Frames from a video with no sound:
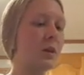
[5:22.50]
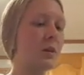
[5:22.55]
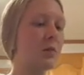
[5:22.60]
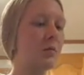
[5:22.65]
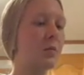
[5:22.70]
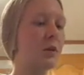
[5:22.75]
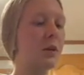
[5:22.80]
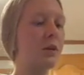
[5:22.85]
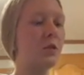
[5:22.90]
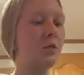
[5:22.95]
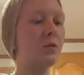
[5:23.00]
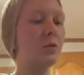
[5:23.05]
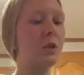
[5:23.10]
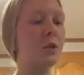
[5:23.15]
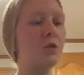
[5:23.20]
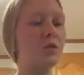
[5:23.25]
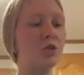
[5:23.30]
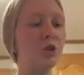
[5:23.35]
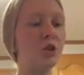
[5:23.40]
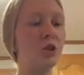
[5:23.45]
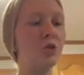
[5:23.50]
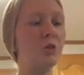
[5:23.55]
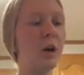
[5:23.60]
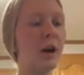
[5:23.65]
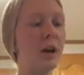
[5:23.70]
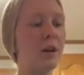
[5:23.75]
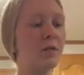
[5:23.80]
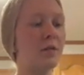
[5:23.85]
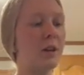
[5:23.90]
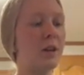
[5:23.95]
But you don't want to use too
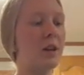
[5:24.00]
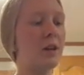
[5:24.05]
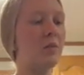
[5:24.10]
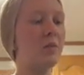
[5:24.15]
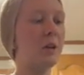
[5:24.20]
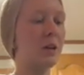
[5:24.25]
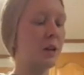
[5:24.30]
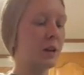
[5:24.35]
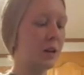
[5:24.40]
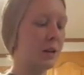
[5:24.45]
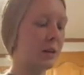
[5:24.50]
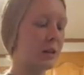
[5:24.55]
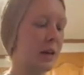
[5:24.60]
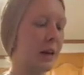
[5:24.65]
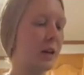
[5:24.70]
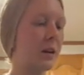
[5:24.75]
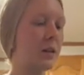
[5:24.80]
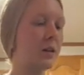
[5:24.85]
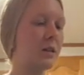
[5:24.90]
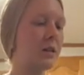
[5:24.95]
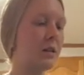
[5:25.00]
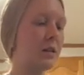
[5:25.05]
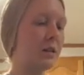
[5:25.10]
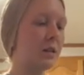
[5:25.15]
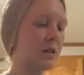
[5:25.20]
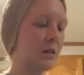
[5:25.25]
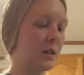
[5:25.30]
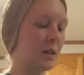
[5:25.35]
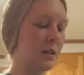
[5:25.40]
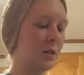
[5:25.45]
high of heat because that could
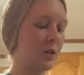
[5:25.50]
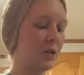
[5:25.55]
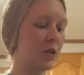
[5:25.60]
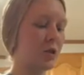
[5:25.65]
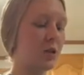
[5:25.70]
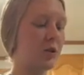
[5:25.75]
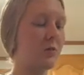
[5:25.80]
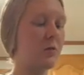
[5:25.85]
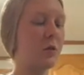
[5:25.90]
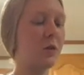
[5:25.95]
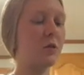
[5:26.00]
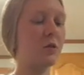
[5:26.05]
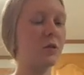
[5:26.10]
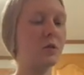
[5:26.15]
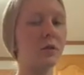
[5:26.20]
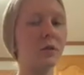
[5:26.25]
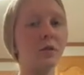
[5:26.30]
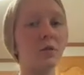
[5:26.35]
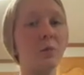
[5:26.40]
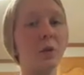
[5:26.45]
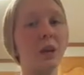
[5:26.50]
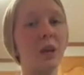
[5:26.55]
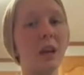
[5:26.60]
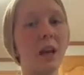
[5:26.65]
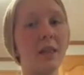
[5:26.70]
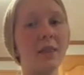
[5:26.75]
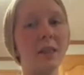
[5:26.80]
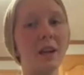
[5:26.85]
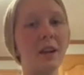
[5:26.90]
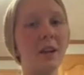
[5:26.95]
singe the milk a little bit
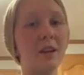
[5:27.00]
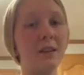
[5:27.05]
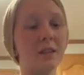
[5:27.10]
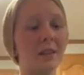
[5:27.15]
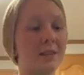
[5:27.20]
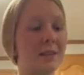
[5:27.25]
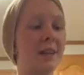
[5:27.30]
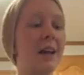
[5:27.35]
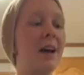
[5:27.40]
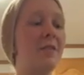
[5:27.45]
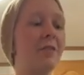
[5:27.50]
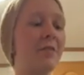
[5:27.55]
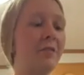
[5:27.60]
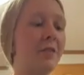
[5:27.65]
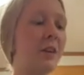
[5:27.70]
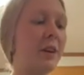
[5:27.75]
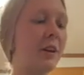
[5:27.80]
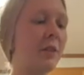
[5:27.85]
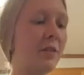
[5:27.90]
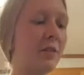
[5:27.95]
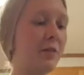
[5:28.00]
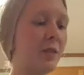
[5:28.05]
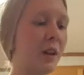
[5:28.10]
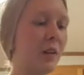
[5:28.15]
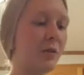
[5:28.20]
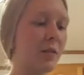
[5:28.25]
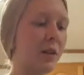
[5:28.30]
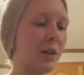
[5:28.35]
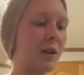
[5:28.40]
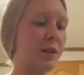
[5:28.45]
and then it doesn't have a very good
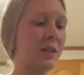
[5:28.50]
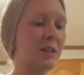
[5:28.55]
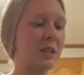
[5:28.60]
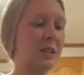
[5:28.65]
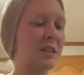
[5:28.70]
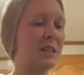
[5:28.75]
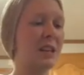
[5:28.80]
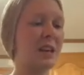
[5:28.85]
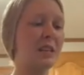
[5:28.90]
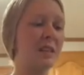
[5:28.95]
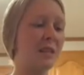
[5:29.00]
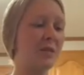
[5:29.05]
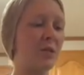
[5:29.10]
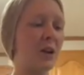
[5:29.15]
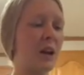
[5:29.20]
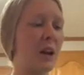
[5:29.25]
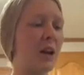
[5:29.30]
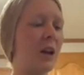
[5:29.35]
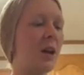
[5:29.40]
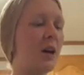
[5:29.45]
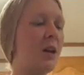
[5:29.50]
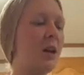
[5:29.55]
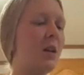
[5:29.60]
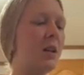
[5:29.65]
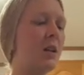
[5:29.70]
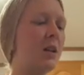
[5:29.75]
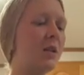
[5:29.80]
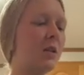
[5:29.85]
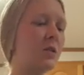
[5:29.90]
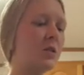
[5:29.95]
flavor. It doesn't taste right.
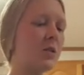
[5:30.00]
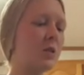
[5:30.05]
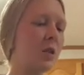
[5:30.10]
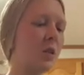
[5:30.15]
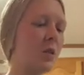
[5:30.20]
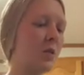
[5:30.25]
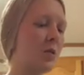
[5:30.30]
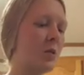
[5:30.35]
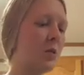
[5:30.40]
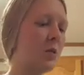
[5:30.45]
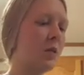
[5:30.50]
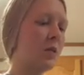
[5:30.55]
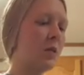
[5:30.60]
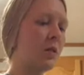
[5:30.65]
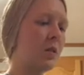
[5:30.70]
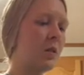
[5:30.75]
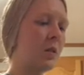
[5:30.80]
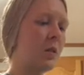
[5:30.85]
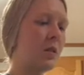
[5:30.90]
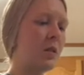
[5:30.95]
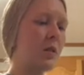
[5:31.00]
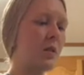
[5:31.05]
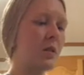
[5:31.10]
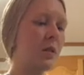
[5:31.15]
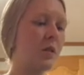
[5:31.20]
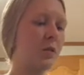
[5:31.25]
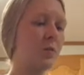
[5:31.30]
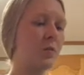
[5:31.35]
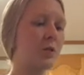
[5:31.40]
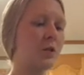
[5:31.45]
So
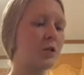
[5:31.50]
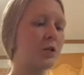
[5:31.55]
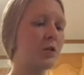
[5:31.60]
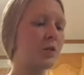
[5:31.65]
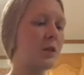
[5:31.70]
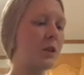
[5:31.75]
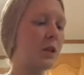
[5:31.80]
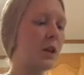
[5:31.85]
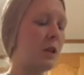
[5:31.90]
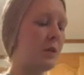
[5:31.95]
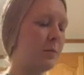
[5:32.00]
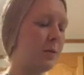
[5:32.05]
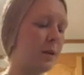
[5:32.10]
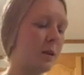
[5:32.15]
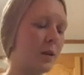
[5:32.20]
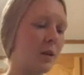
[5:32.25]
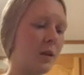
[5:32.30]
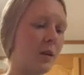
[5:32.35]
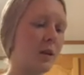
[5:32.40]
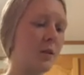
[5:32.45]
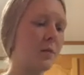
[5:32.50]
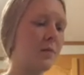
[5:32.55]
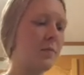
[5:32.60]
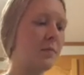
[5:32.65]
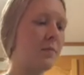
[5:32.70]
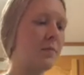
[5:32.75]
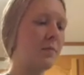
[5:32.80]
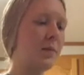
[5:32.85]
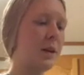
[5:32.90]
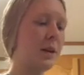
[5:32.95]
we just want to keep it on
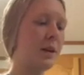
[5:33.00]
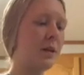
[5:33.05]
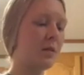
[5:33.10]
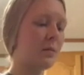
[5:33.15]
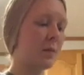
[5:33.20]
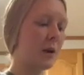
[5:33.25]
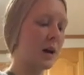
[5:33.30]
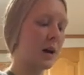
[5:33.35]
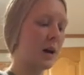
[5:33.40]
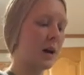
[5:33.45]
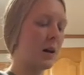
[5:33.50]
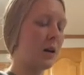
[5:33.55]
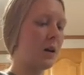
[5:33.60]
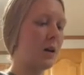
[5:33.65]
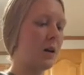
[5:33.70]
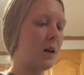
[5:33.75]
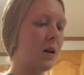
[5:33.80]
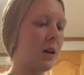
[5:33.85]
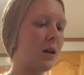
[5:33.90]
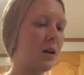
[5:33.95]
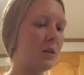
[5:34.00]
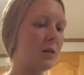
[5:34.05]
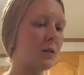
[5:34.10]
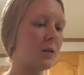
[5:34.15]
medium-high heat.